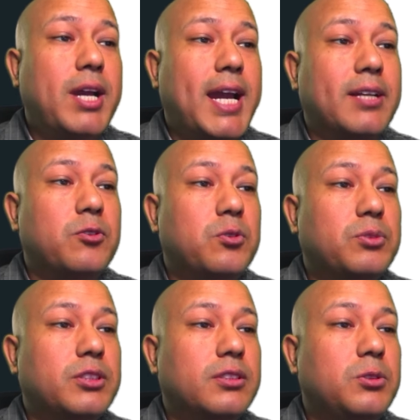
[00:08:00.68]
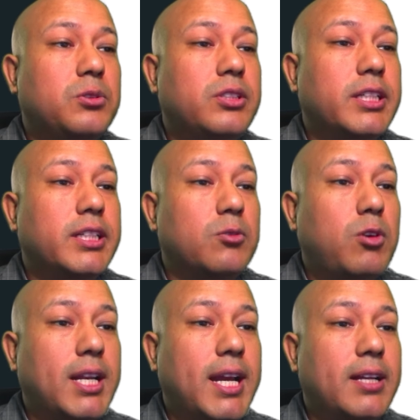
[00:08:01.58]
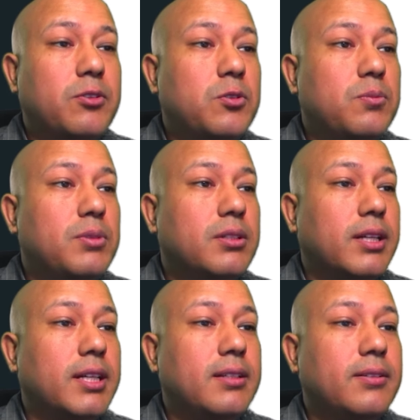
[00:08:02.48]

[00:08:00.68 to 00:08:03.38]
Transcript: groups. You created one ad group, right?